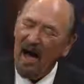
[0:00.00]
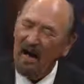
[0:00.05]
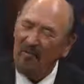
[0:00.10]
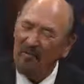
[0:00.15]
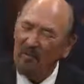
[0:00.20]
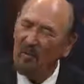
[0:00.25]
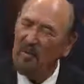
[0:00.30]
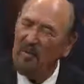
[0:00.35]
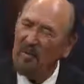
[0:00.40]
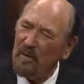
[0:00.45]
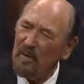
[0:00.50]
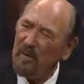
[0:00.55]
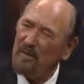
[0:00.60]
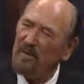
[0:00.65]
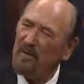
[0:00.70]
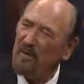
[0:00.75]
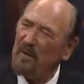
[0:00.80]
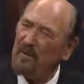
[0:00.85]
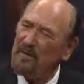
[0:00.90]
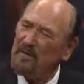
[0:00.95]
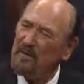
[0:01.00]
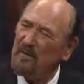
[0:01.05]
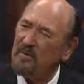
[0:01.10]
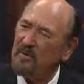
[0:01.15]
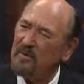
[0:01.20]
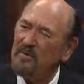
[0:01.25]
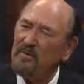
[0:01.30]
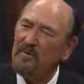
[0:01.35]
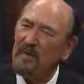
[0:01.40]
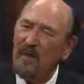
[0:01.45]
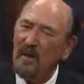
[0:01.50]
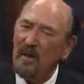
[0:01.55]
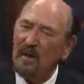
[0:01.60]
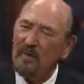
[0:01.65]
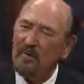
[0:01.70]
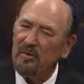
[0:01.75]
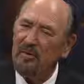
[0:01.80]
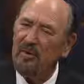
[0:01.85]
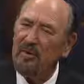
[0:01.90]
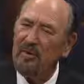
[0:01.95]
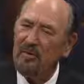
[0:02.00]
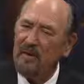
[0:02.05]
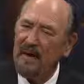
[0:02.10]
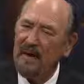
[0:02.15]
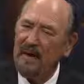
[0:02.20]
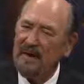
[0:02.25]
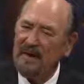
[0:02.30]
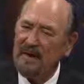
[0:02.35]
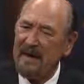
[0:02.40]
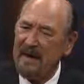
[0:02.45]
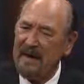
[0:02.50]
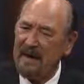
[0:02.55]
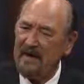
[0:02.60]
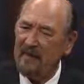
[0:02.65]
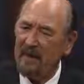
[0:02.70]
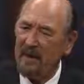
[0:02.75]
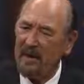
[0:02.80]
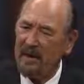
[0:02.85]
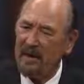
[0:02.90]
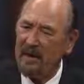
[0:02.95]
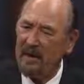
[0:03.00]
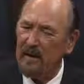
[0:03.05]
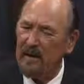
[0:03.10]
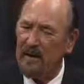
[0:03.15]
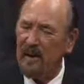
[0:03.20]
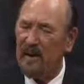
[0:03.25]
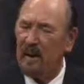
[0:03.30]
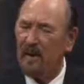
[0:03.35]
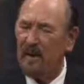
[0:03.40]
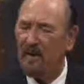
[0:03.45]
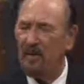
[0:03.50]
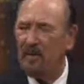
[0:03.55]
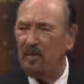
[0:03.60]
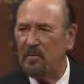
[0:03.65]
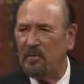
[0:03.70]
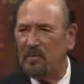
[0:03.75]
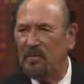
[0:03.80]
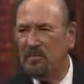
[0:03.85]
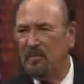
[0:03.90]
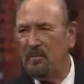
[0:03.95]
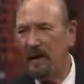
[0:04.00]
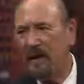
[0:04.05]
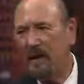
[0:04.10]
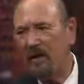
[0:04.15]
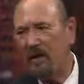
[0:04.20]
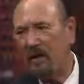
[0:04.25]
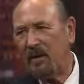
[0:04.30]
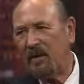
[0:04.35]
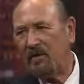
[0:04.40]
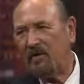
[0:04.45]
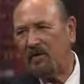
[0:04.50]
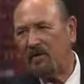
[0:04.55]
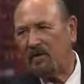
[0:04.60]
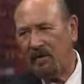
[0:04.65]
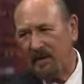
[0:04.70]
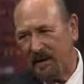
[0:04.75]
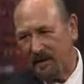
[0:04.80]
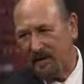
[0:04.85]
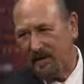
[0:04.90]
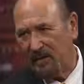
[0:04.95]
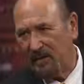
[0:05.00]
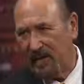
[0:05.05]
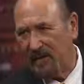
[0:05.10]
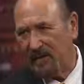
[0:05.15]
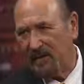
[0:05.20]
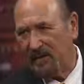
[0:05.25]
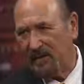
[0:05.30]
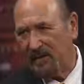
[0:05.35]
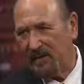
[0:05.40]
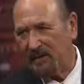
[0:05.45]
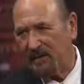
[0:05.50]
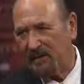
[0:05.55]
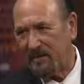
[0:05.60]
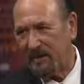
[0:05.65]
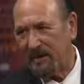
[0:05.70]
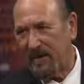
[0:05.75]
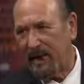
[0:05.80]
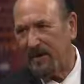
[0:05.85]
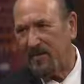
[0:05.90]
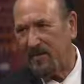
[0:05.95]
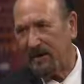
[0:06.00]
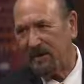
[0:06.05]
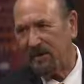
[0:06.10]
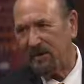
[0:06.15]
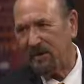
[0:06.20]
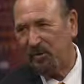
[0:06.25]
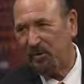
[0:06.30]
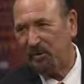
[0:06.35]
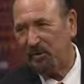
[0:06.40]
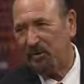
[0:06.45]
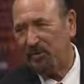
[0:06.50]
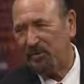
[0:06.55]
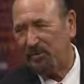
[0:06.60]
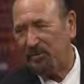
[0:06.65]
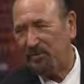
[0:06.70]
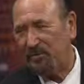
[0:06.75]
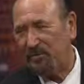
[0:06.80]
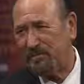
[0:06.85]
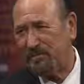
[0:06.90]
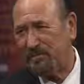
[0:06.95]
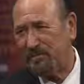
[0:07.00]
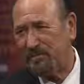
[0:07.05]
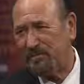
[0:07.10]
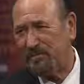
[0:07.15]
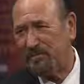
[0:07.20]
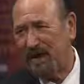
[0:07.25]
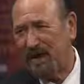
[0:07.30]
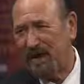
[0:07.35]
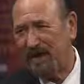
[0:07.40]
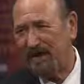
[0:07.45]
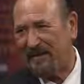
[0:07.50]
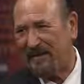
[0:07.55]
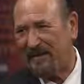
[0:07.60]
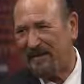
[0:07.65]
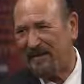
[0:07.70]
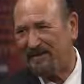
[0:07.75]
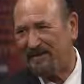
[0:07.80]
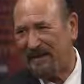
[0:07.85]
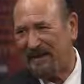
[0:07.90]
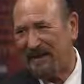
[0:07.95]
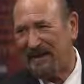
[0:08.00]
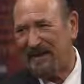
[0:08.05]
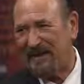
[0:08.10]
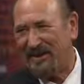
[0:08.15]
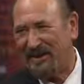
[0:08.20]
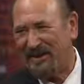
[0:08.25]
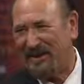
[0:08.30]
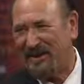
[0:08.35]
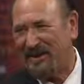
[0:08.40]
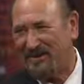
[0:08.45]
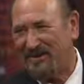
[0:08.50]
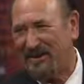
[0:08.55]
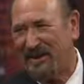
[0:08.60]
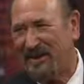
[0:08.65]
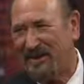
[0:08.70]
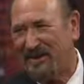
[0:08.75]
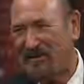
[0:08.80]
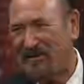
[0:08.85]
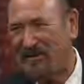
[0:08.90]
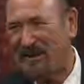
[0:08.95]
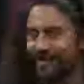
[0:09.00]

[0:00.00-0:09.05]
I've always wanted to ask you, do you get anybody who may not really like the character you portray at the beginning of your show?